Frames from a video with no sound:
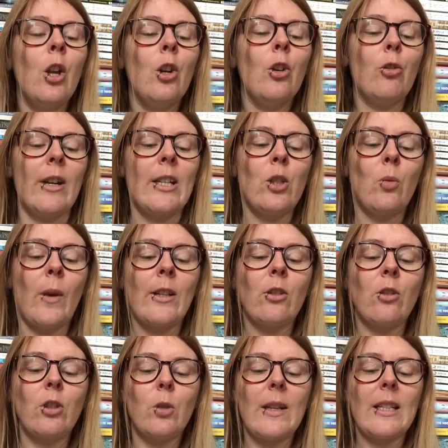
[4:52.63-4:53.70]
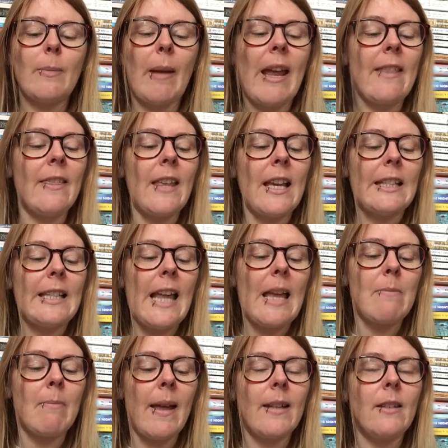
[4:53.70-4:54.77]
Cringe went on to explain that his
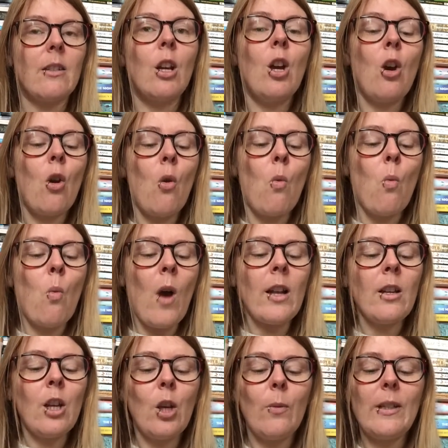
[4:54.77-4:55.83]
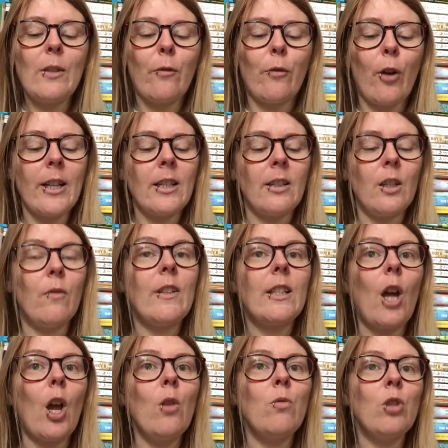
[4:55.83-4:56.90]
name meant one who is frightened of his
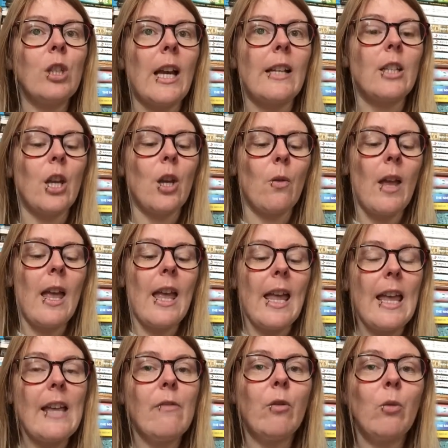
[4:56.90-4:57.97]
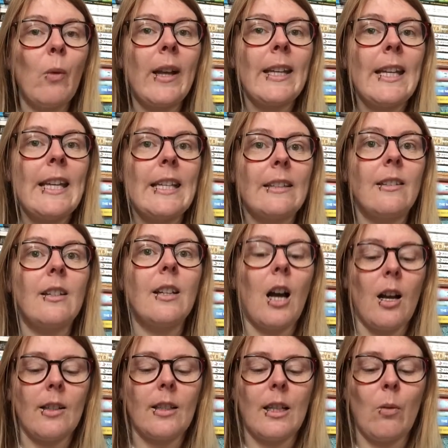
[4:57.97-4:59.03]
own shadow, even when he isn't
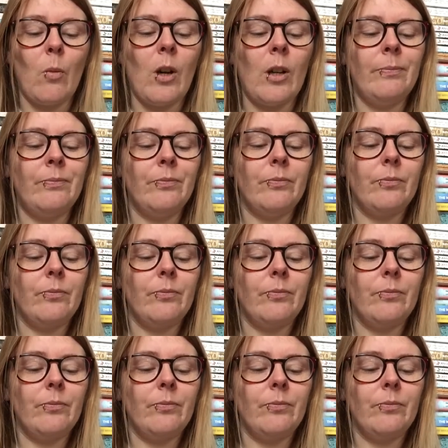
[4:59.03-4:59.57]
casting one.